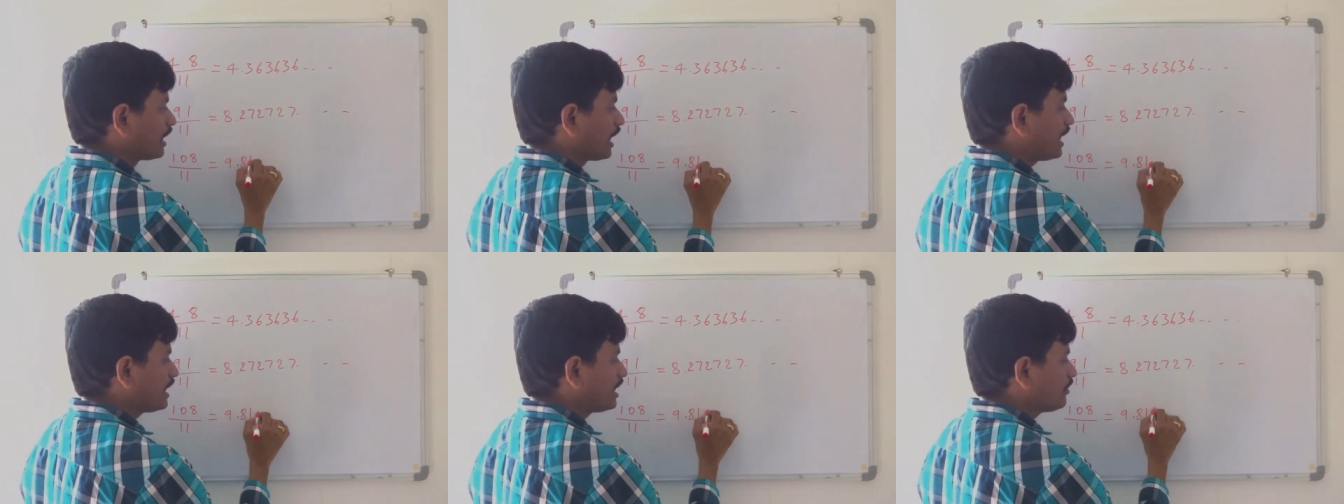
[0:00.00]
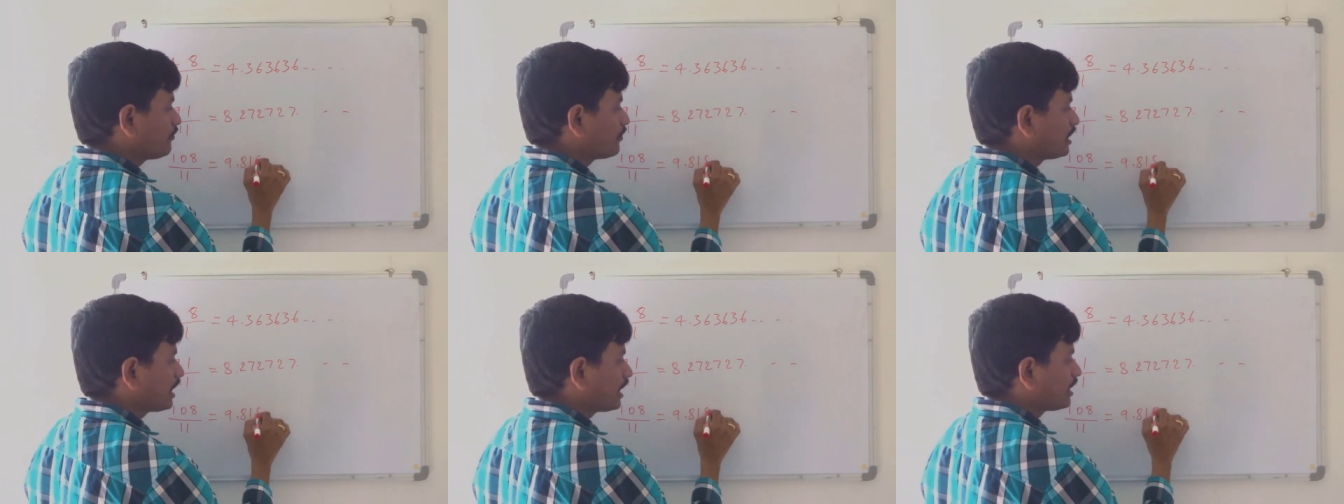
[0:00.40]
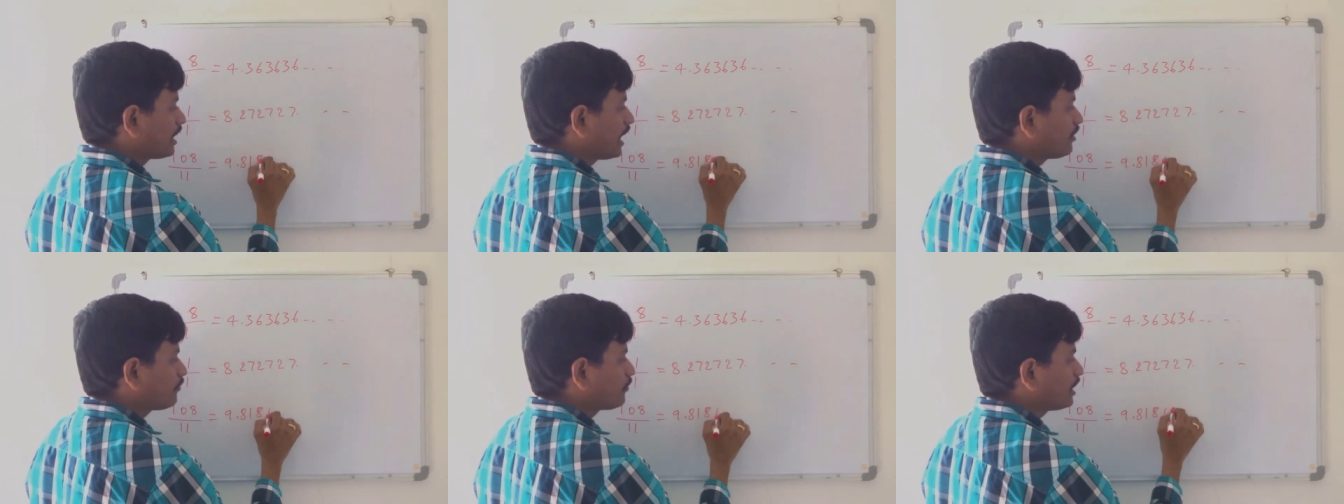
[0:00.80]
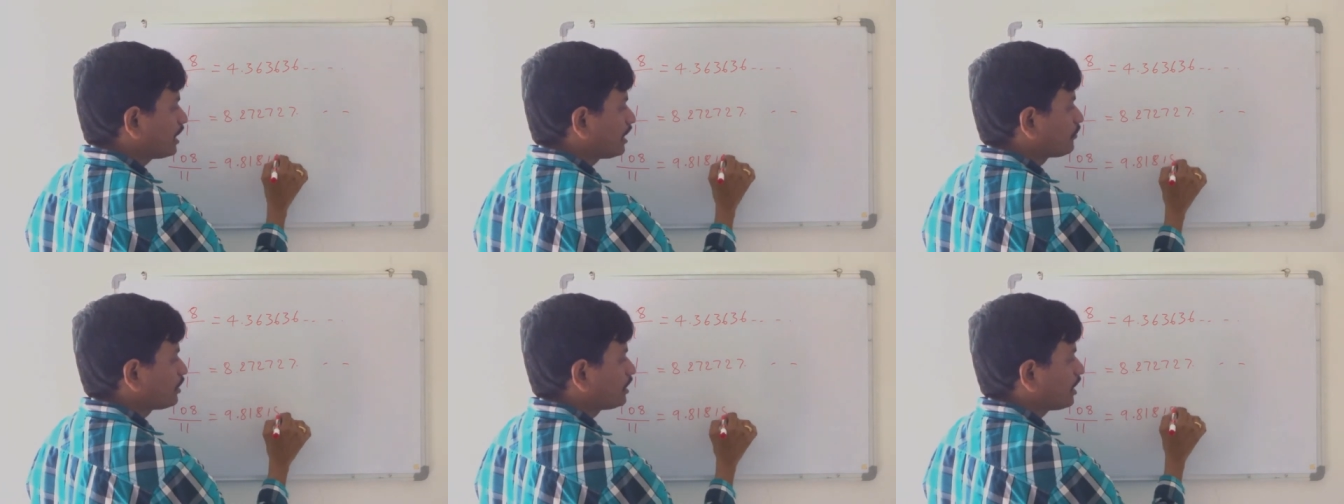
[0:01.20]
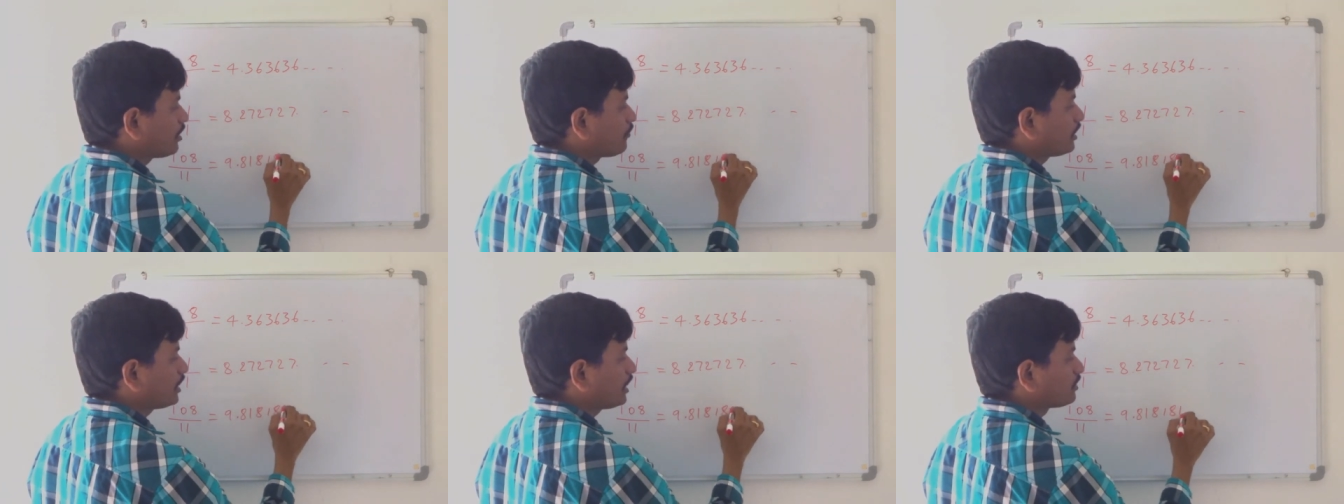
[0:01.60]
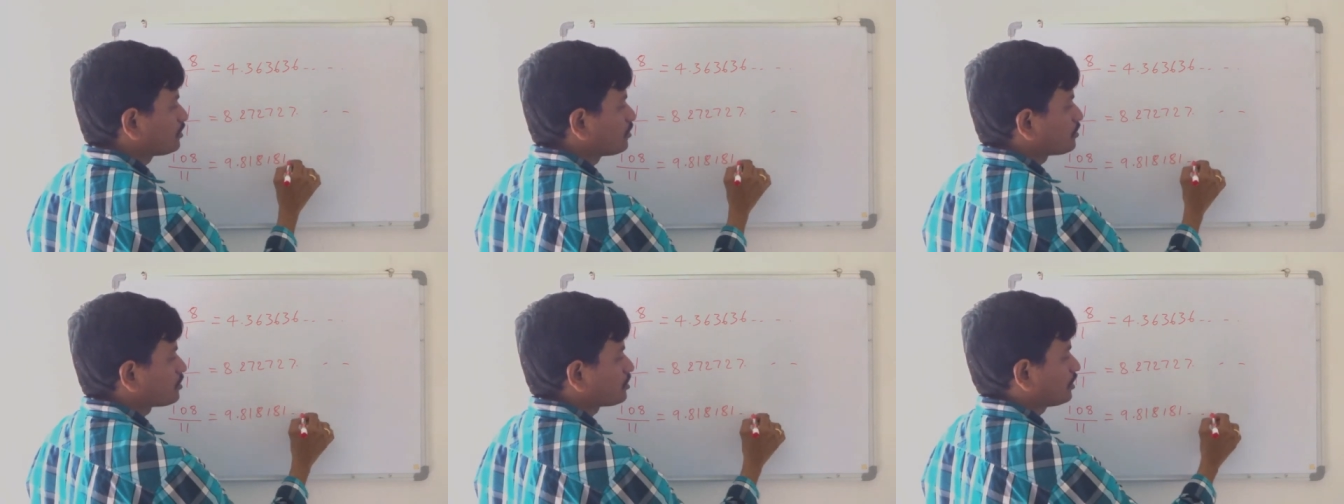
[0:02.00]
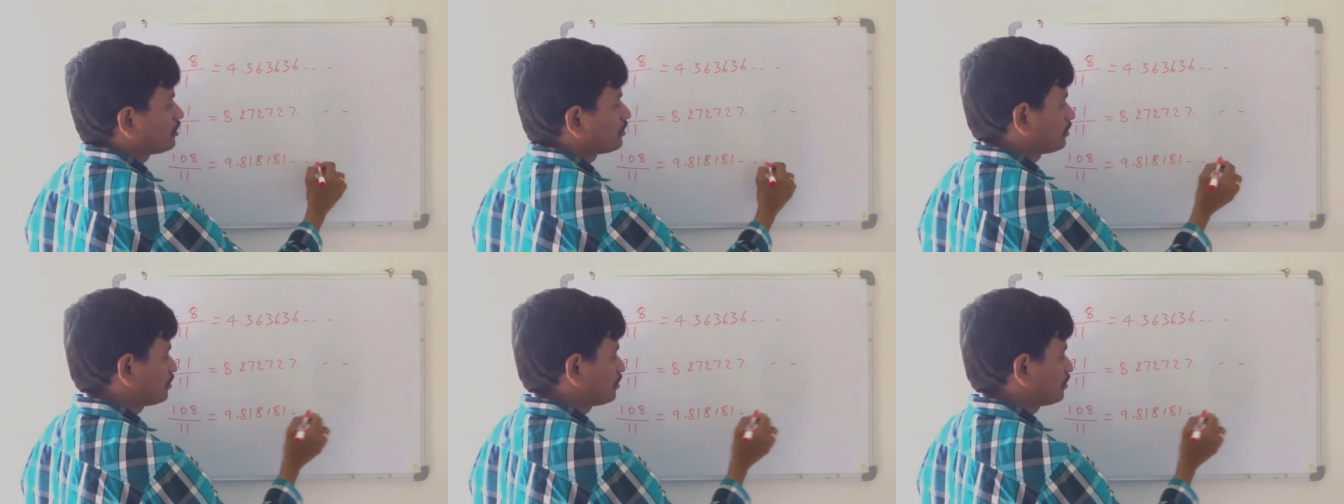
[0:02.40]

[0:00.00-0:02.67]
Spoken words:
81, 81, 81, 81, and goes on.